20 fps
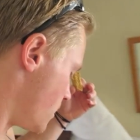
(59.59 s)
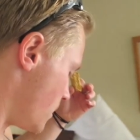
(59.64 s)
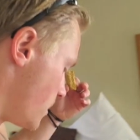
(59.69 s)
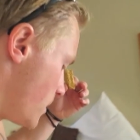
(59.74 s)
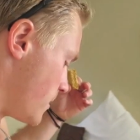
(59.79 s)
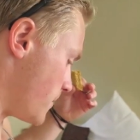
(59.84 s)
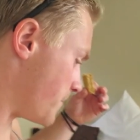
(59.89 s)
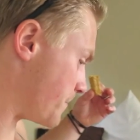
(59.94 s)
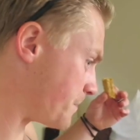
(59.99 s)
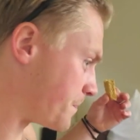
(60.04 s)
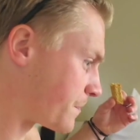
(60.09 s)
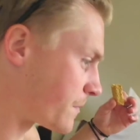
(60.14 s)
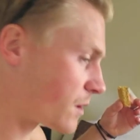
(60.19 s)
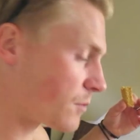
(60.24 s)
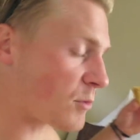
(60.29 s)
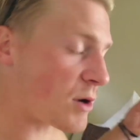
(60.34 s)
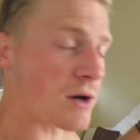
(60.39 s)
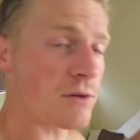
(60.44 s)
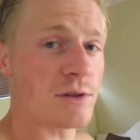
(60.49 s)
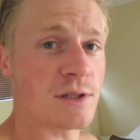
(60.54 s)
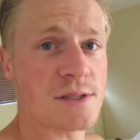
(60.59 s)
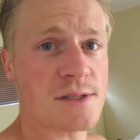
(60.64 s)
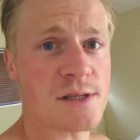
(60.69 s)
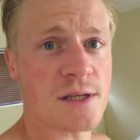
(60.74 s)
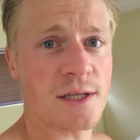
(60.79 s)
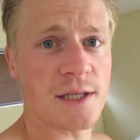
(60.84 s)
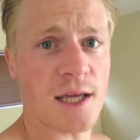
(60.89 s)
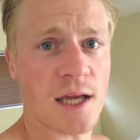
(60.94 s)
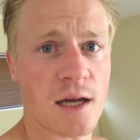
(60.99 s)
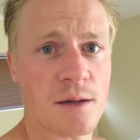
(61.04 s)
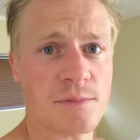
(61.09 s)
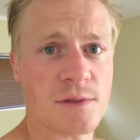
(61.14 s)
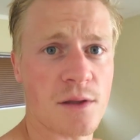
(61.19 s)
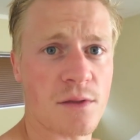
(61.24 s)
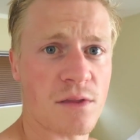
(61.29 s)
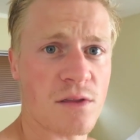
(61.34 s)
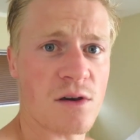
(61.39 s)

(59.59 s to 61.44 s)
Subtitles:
Apparently it's gonna get up to